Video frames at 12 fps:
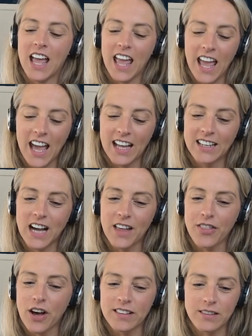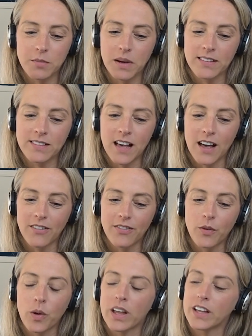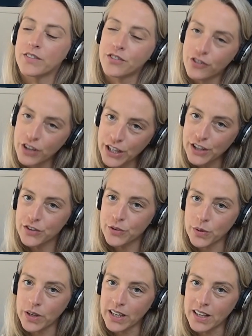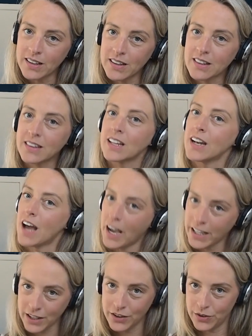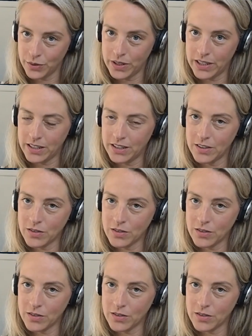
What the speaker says: And I thought to myself, well, if she can do it, then I can do it.